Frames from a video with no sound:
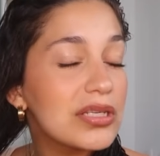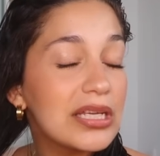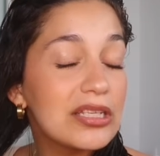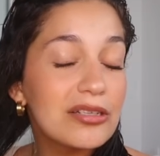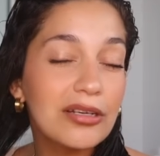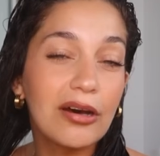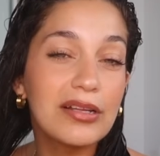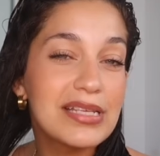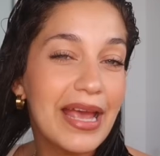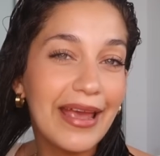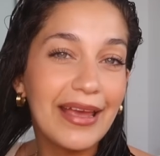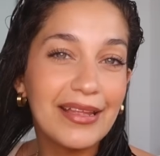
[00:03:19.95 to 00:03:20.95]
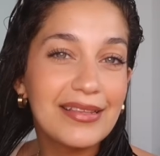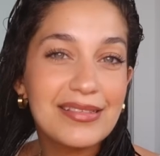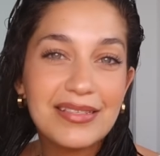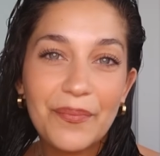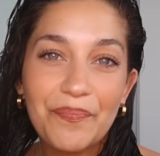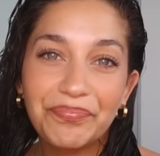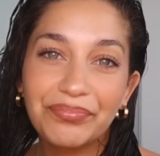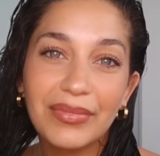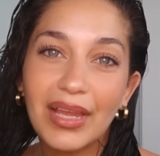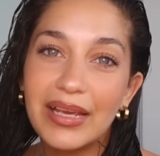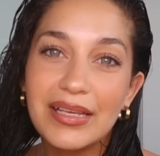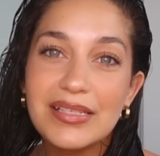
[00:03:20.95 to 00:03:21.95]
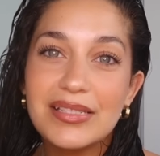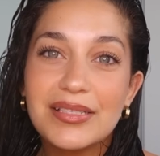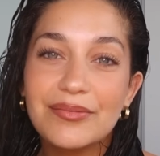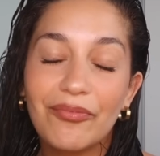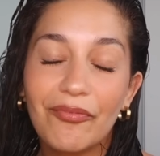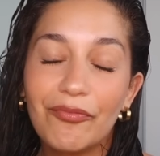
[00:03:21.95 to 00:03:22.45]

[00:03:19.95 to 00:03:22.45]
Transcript: into God's hands is